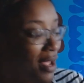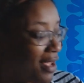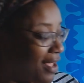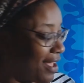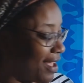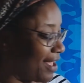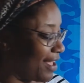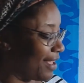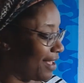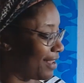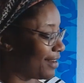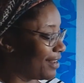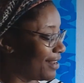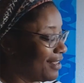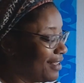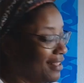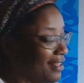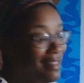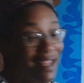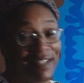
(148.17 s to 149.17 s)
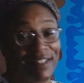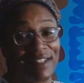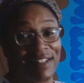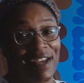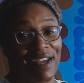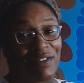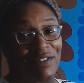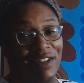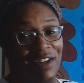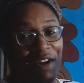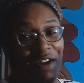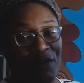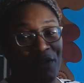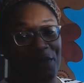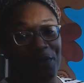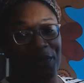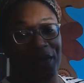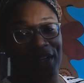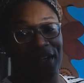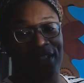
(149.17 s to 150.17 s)
And that's that on the coffee
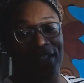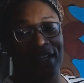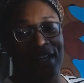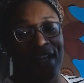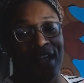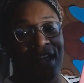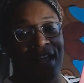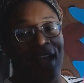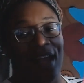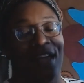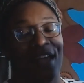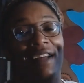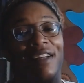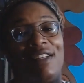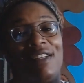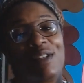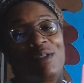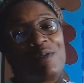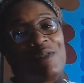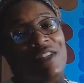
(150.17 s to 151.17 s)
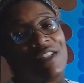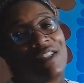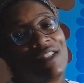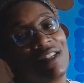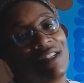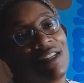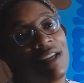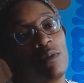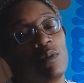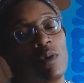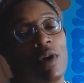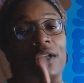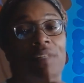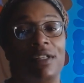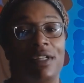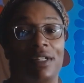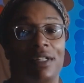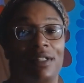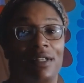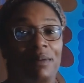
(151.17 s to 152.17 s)
mugs. And I just recently, I
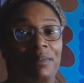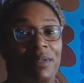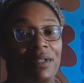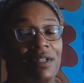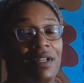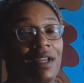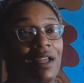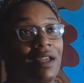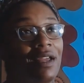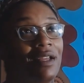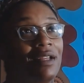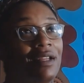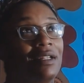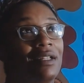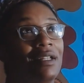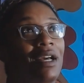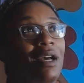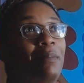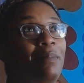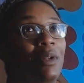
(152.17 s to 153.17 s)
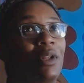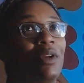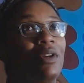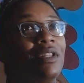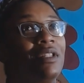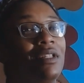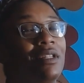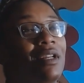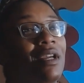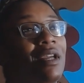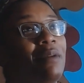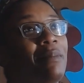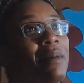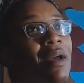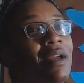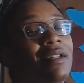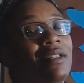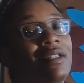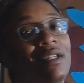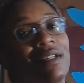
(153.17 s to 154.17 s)
just uploaded today
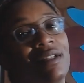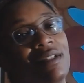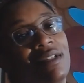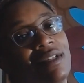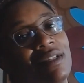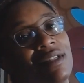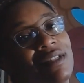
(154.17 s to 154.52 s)
my Denton,